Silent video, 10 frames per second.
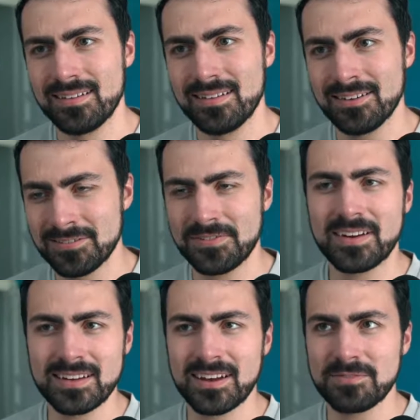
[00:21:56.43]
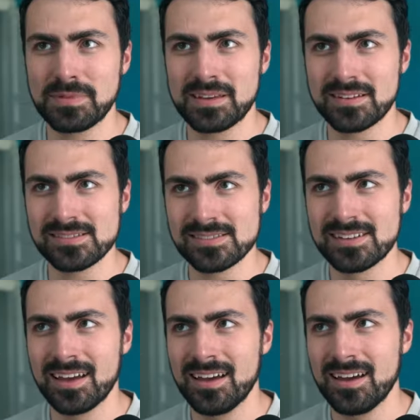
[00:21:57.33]
it's funny enough because
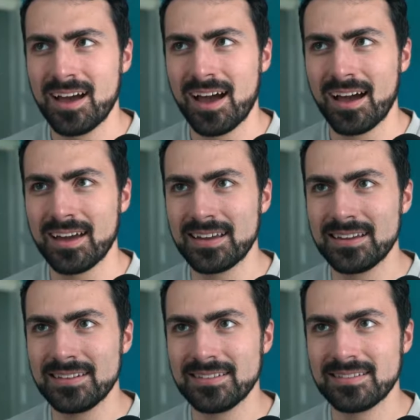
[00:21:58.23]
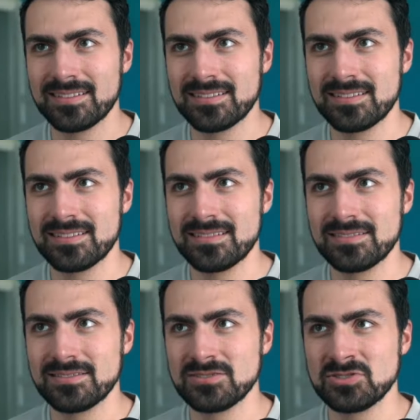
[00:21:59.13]
I
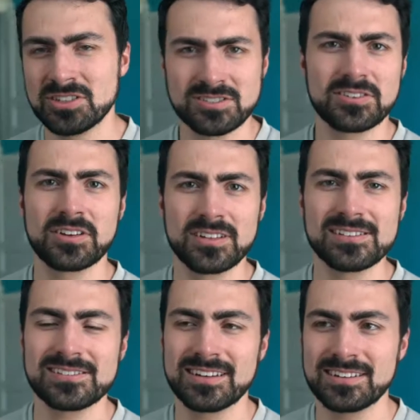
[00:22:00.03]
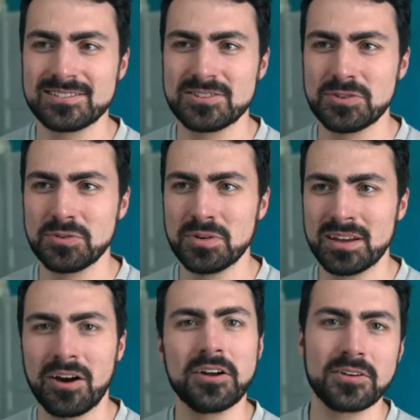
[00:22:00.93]
just started listening to an
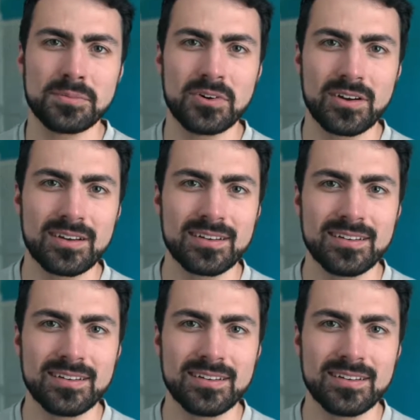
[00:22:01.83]
audiobook,